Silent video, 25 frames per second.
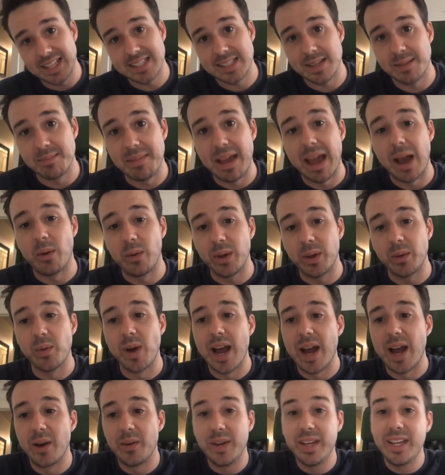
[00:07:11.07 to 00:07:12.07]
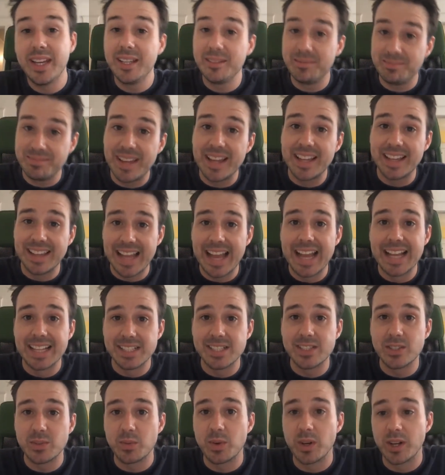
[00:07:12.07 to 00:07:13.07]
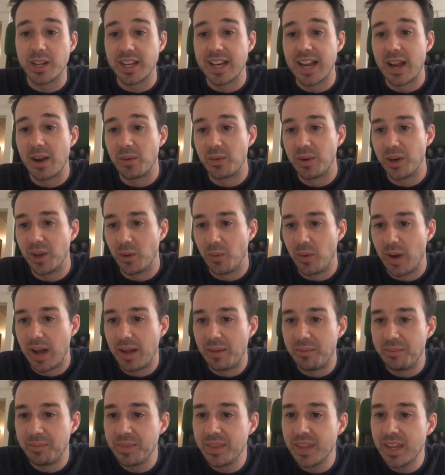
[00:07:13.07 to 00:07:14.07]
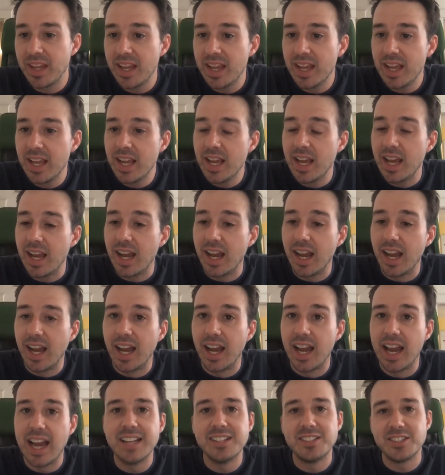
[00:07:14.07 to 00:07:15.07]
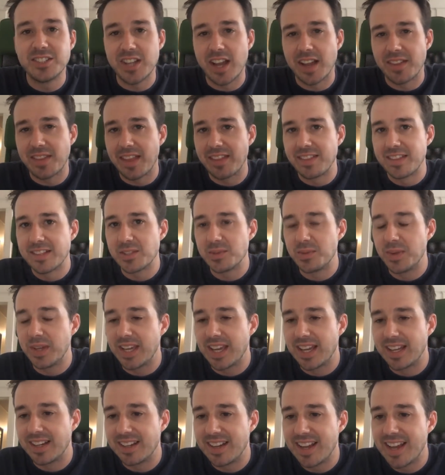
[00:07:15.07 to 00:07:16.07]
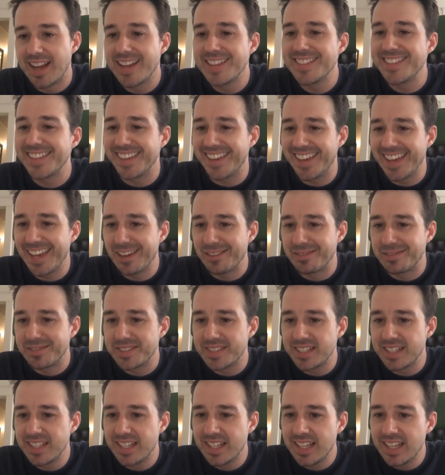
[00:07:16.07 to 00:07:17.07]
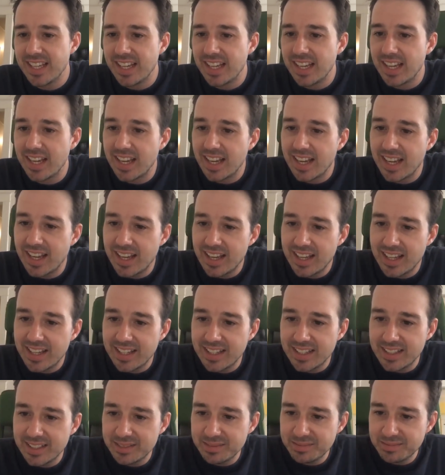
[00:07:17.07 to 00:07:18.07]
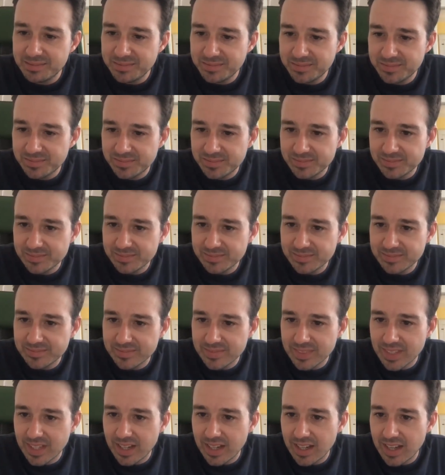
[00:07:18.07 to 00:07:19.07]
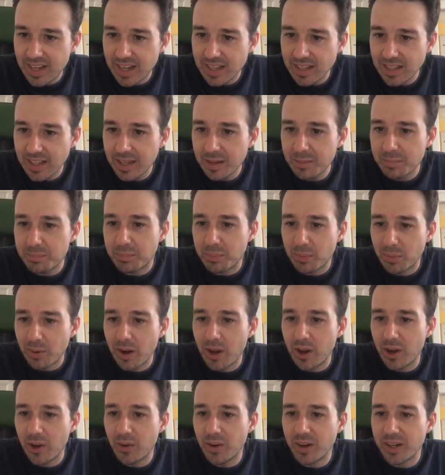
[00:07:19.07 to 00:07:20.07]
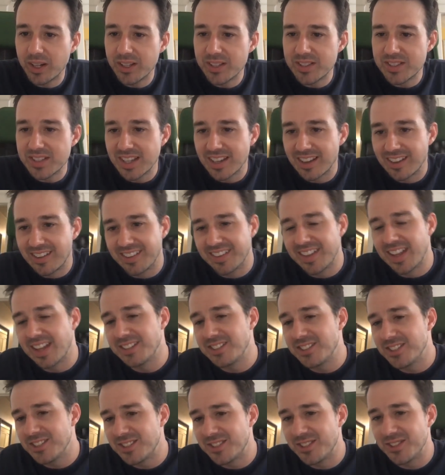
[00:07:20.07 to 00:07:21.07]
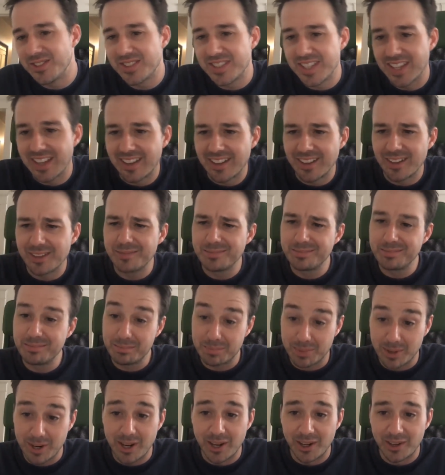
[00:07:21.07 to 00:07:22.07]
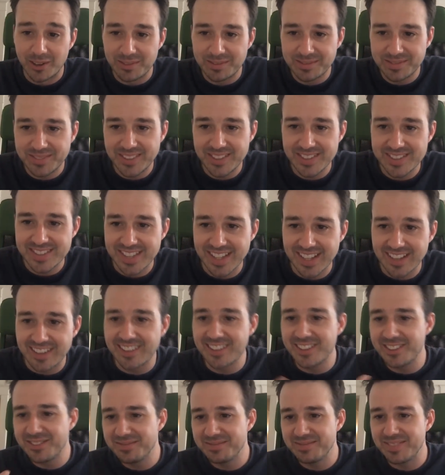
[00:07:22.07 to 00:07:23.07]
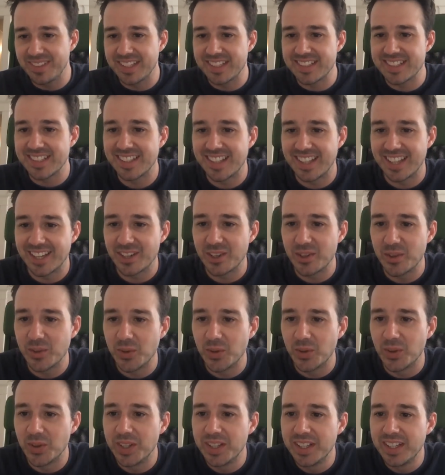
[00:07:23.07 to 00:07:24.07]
a Maui Wowie, and that's working out real well. I just got that this weekend as a gift. I like bro. Are you single? Not just you single. Bro, you single? Makes it like cool.